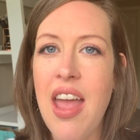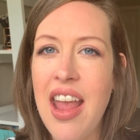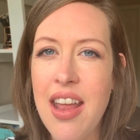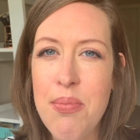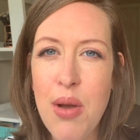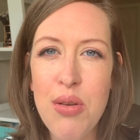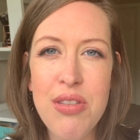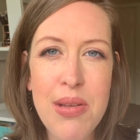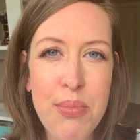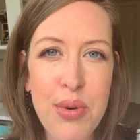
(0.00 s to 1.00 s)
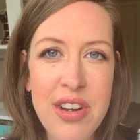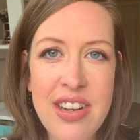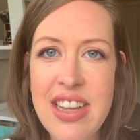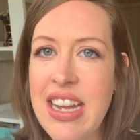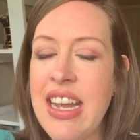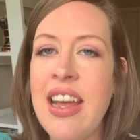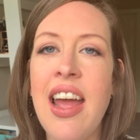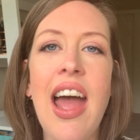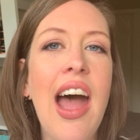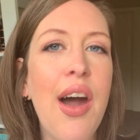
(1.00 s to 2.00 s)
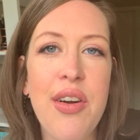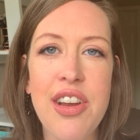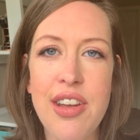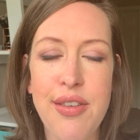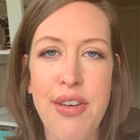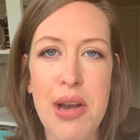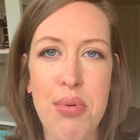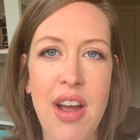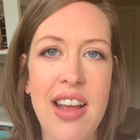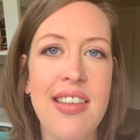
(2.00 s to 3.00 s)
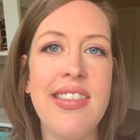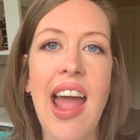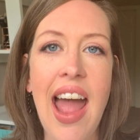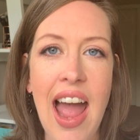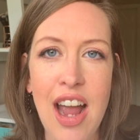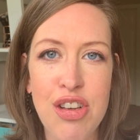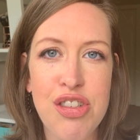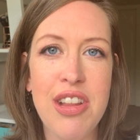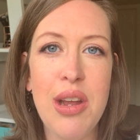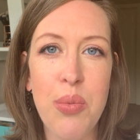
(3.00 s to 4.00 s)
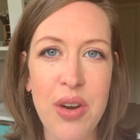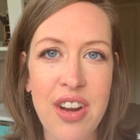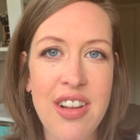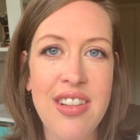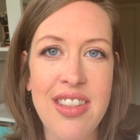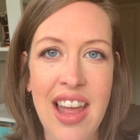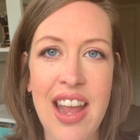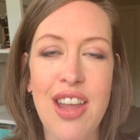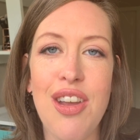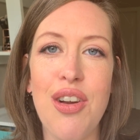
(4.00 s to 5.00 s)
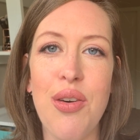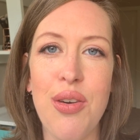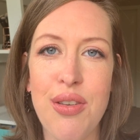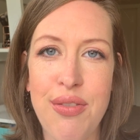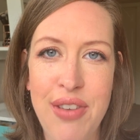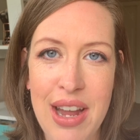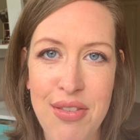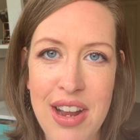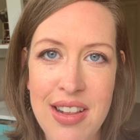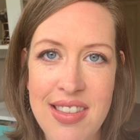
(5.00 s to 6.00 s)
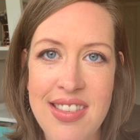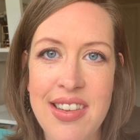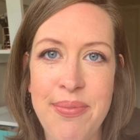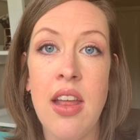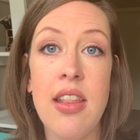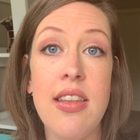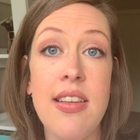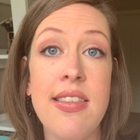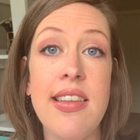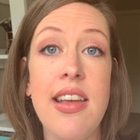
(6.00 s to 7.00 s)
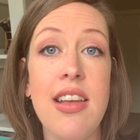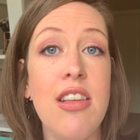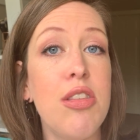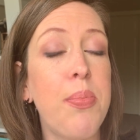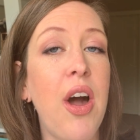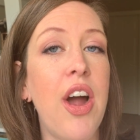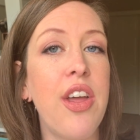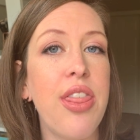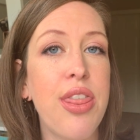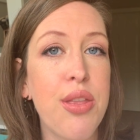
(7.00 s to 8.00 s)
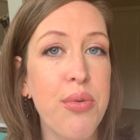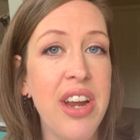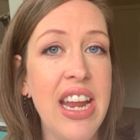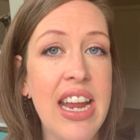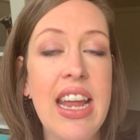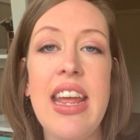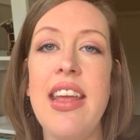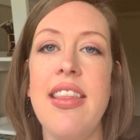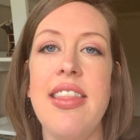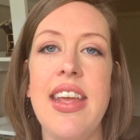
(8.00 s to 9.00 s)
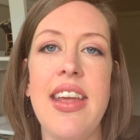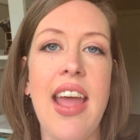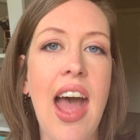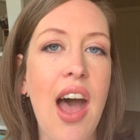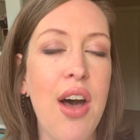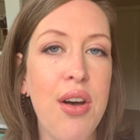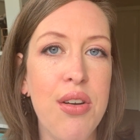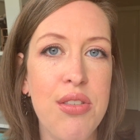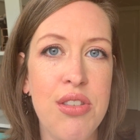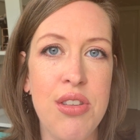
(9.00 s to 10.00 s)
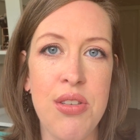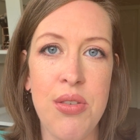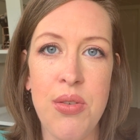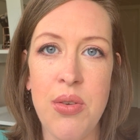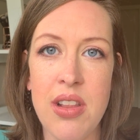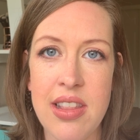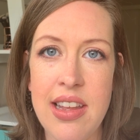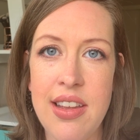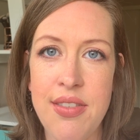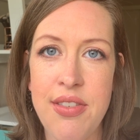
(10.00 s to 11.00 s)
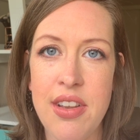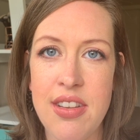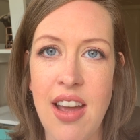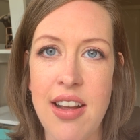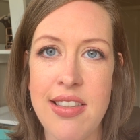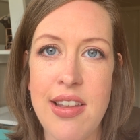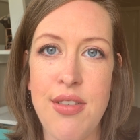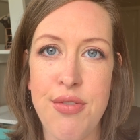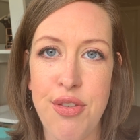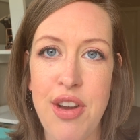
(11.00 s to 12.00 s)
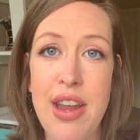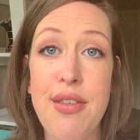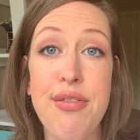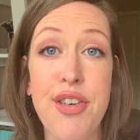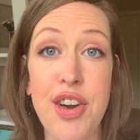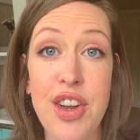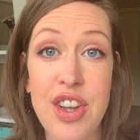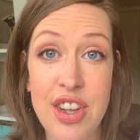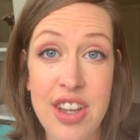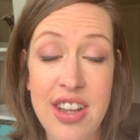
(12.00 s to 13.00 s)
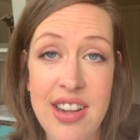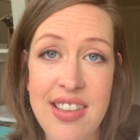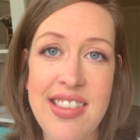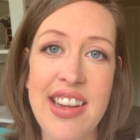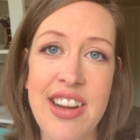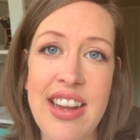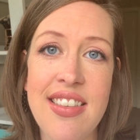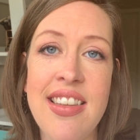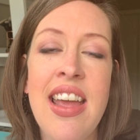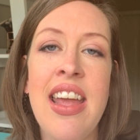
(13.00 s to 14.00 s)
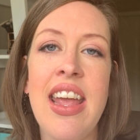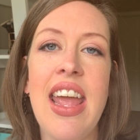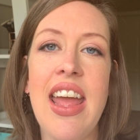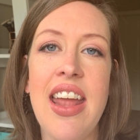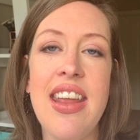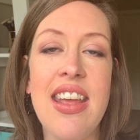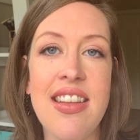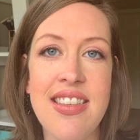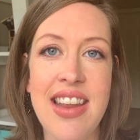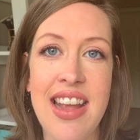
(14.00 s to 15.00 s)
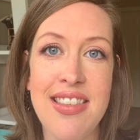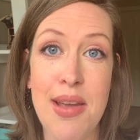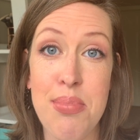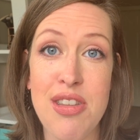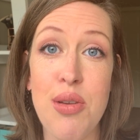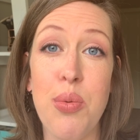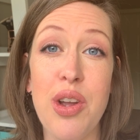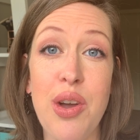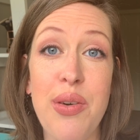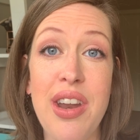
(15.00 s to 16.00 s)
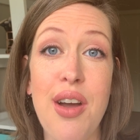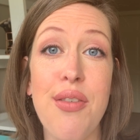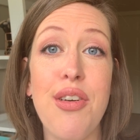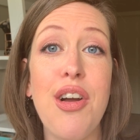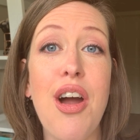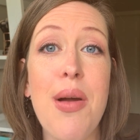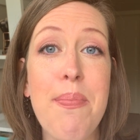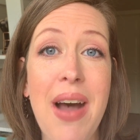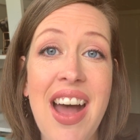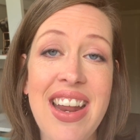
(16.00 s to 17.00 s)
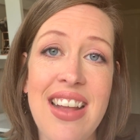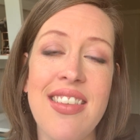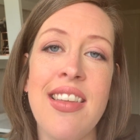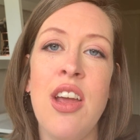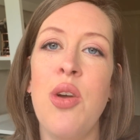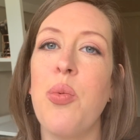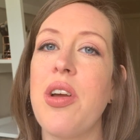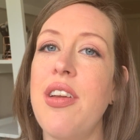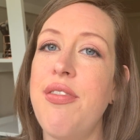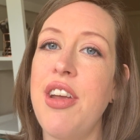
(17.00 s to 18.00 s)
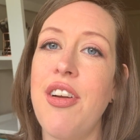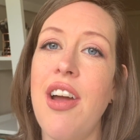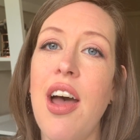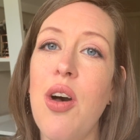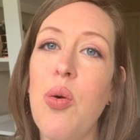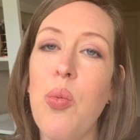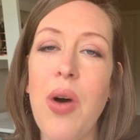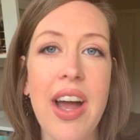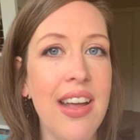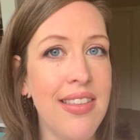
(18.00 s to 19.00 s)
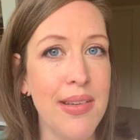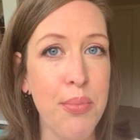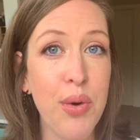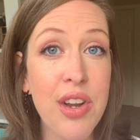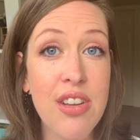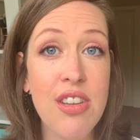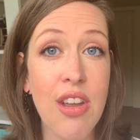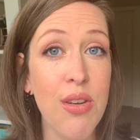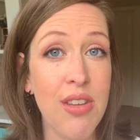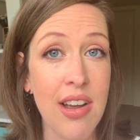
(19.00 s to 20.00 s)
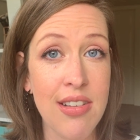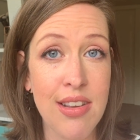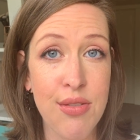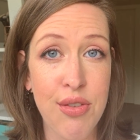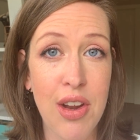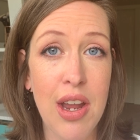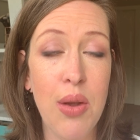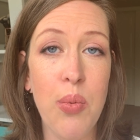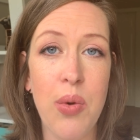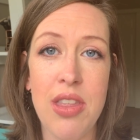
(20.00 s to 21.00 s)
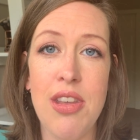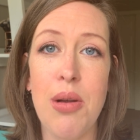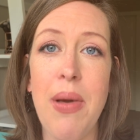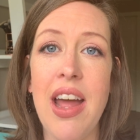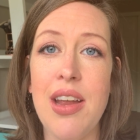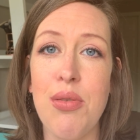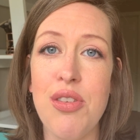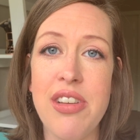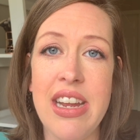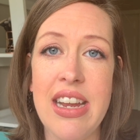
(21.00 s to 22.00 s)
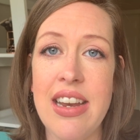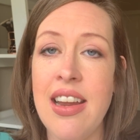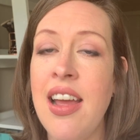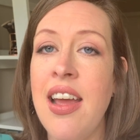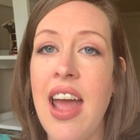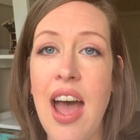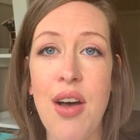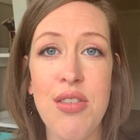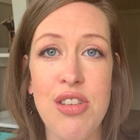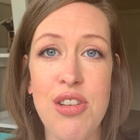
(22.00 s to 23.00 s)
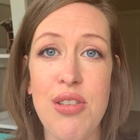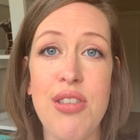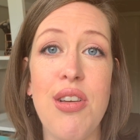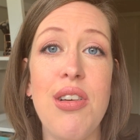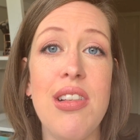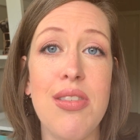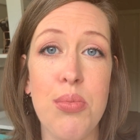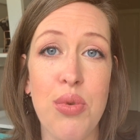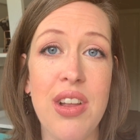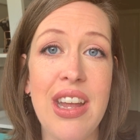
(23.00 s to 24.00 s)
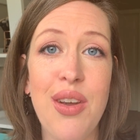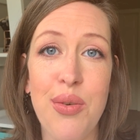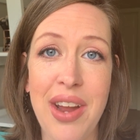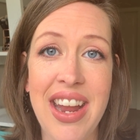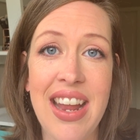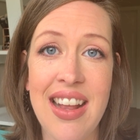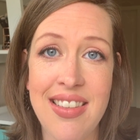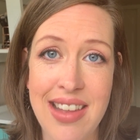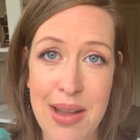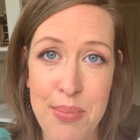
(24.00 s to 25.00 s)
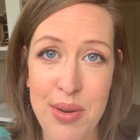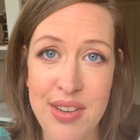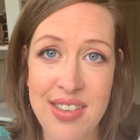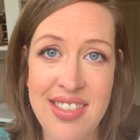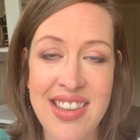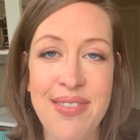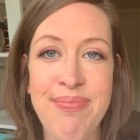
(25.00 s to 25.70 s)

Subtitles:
And most importantly, how are you going to find products that actually work like your old favorites? This is part 3 in the How to Live Toxin Free for Good series. And in today's episode, we're going over our bodies. We're going to figure out why it's important to go toxin free with your body routine, how to do so, and some really great examples.